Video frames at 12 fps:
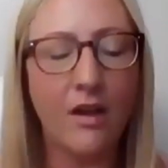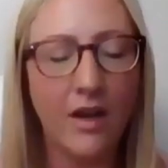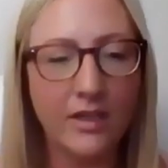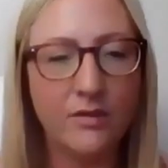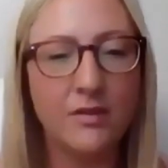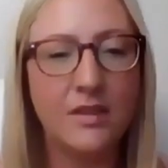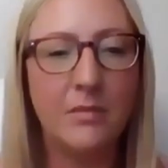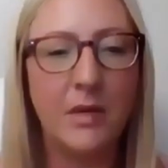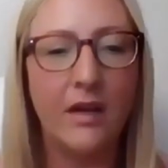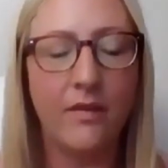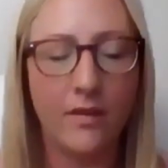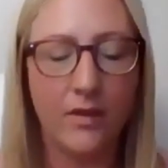talk to us
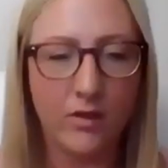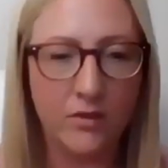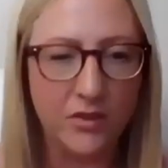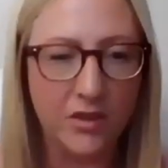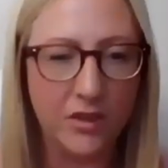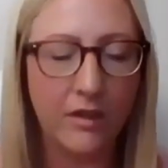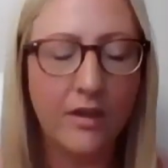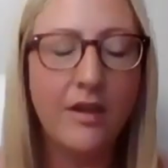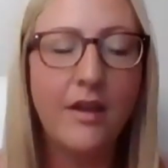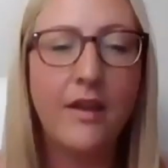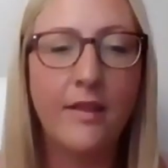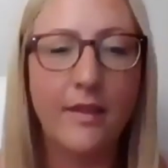about the culture,
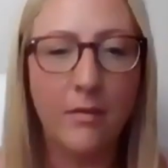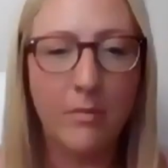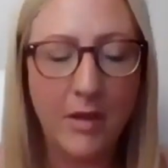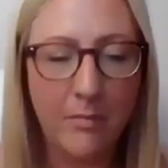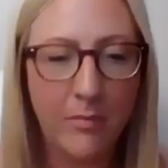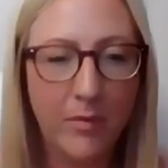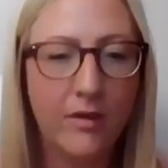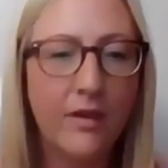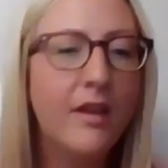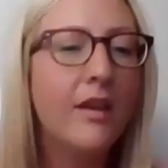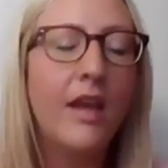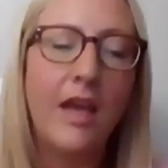the people.
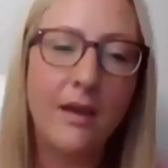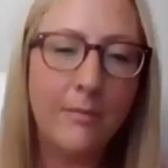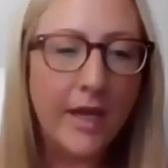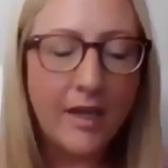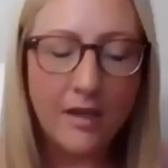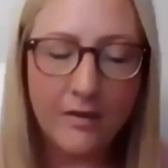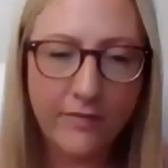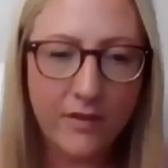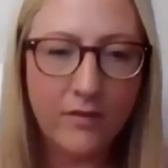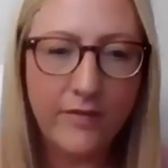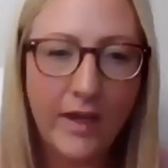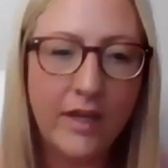Am I going to
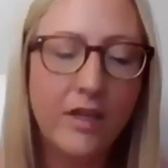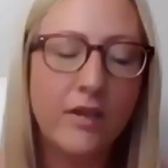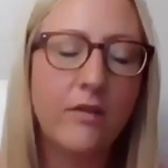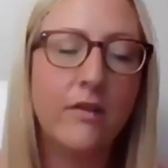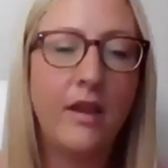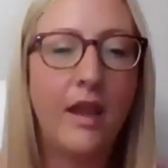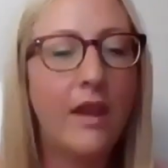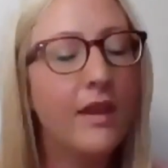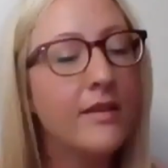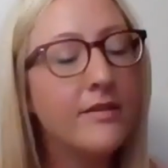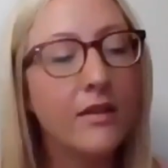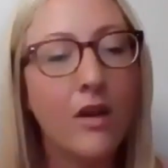feel valued?
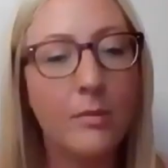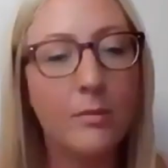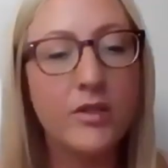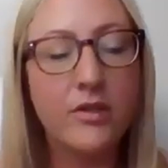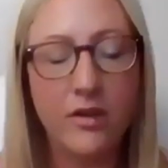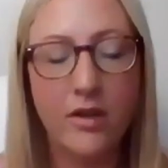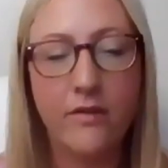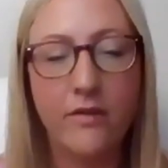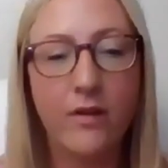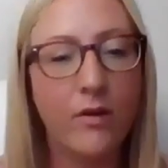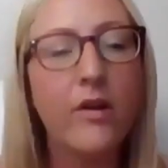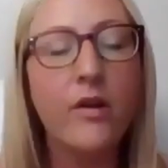Is there opportunity
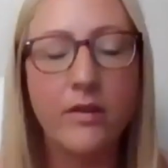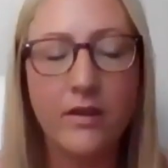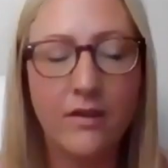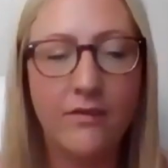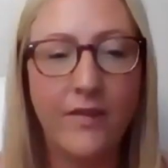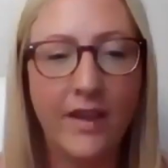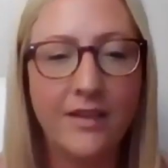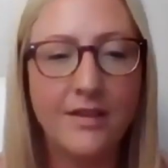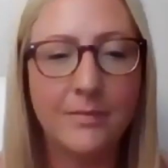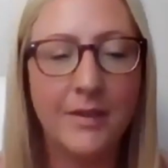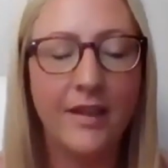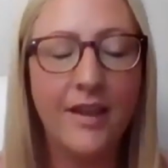for growth and
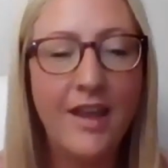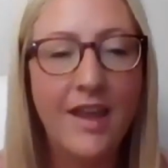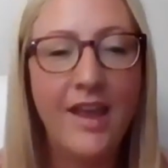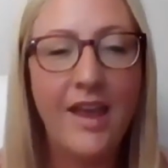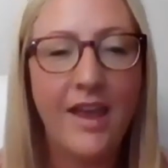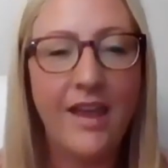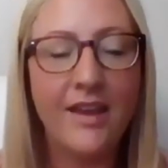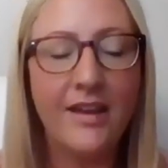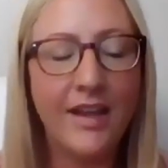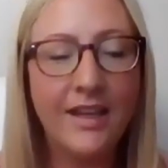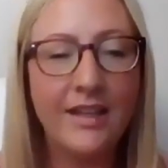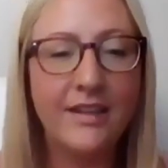advancement? And
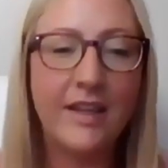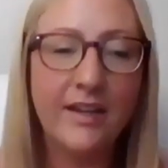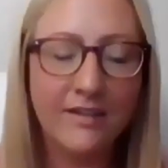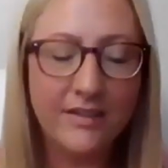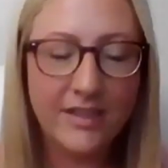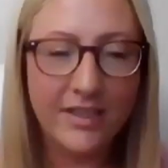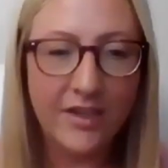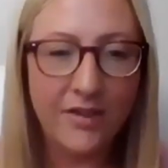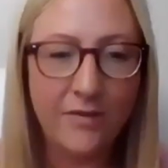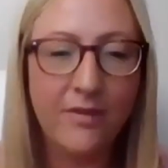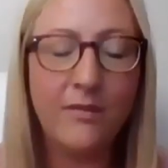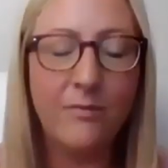I can guarantee
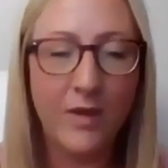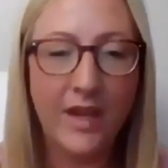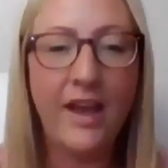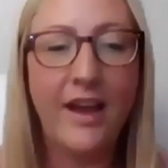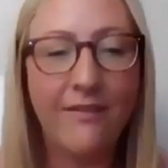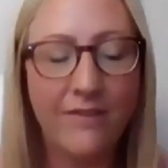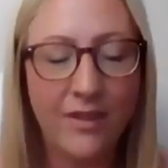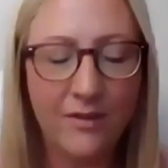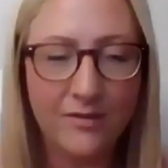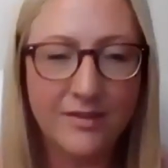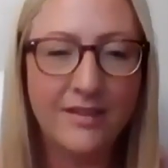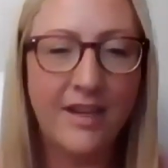you we have
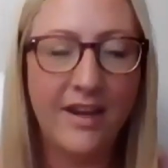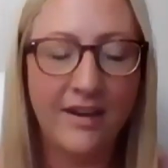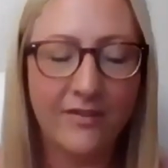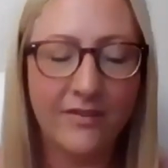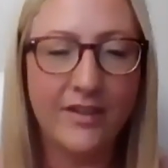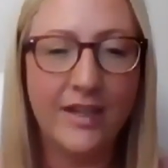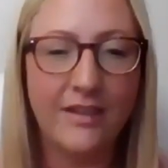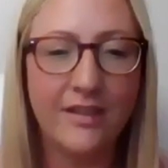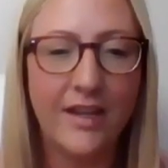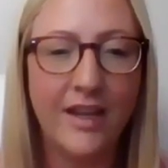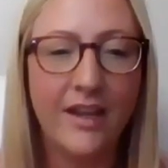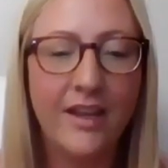those here at
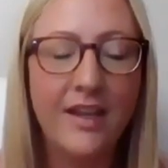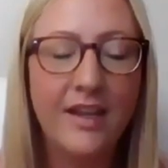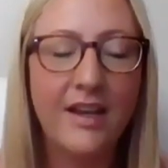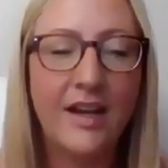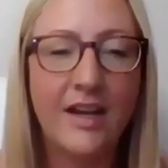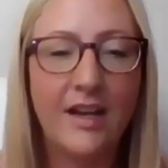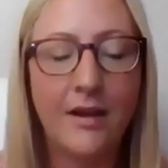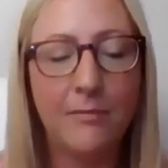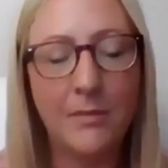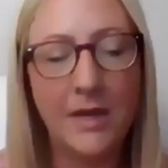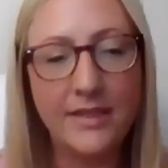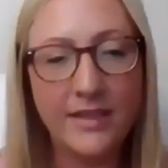Fidelity.
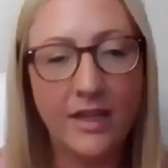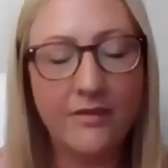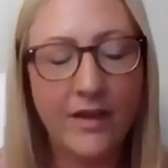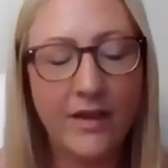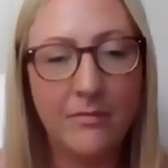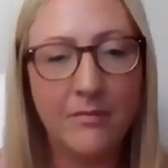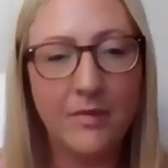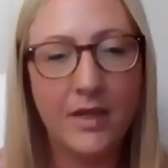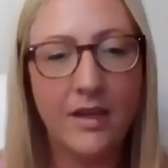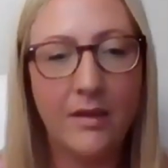Myself, I'm